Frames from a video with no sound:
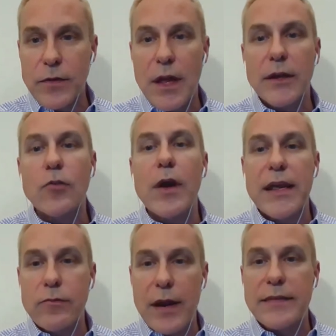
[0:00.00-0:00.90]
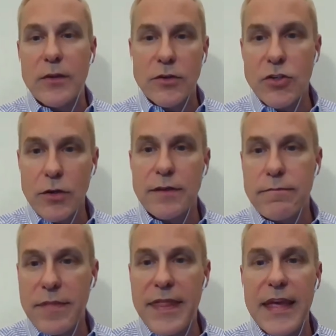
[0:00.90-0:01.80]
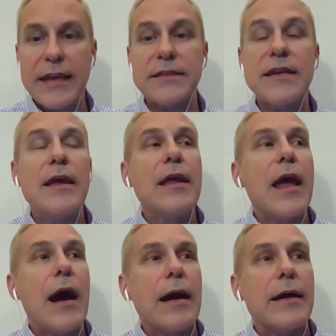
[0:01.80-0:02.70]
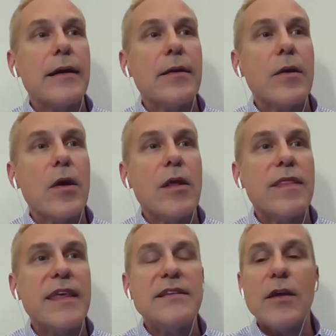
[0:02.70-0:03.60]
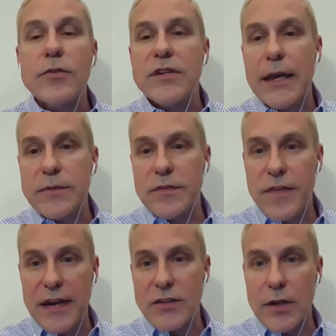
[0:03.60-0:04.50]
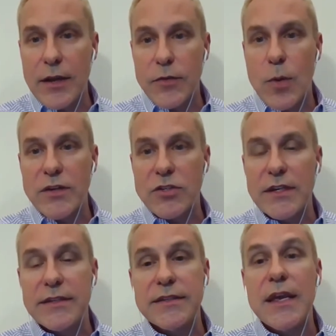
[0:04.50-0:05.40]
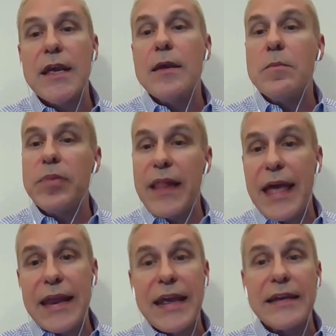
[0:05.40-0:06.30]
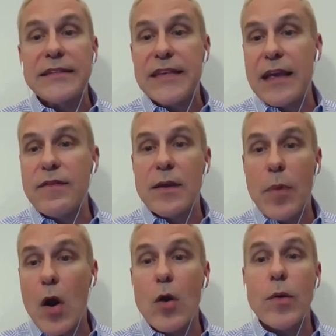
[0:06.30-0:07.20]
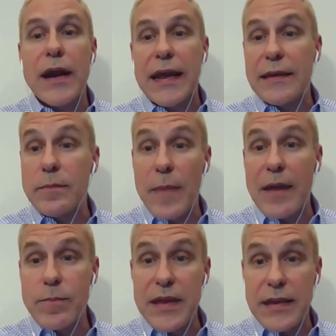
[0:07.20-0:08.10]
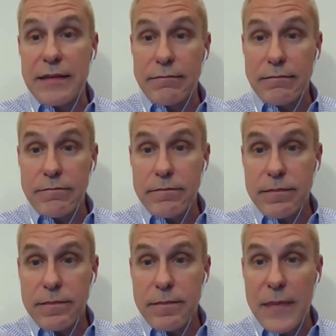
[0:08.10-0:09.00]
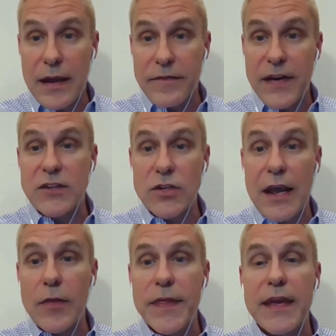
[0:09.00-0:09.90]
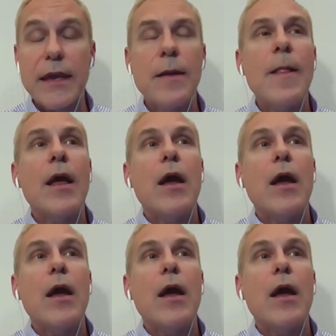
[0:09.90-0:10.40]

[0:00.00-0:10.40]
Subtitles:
for a lot of credit, right? There are certain things. These other types of financial health questions, planning, saving, borrowing, and being financially healthy,